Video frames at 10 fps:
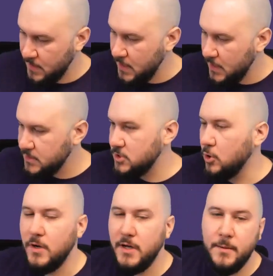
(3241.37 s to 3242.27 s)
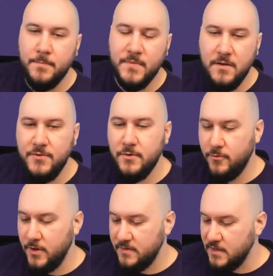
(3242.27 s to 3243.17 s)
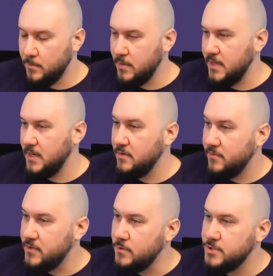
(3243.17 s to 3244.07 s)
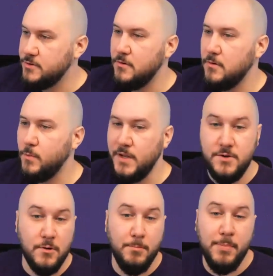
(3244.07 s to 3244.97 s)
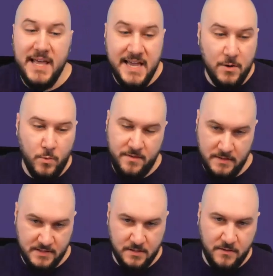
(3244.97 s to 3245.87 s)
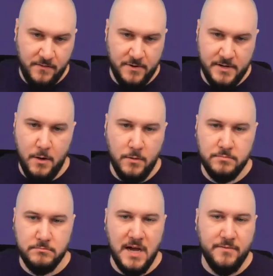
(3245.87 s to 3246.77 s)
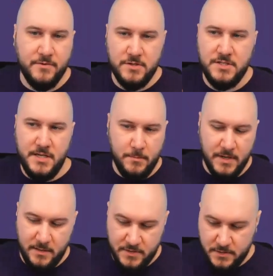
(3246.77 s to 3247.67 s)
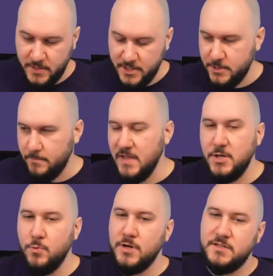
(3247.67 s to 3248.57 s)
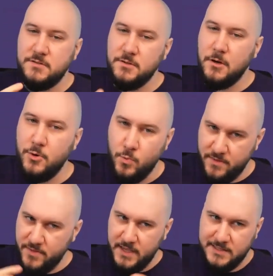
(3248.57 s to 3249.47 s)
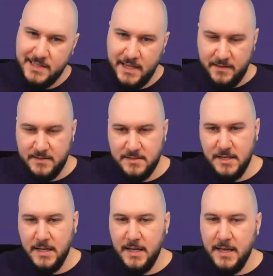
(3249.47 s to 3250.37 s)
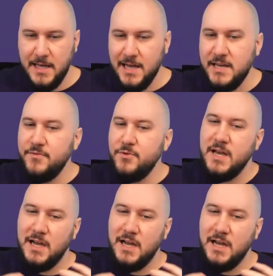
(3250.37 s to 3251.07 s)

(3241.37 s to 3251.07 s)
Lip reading: So if you're, for example, then in the future, when you are playing with the software now, after seeing my demonstration, and you want to start with things like this, and if you can't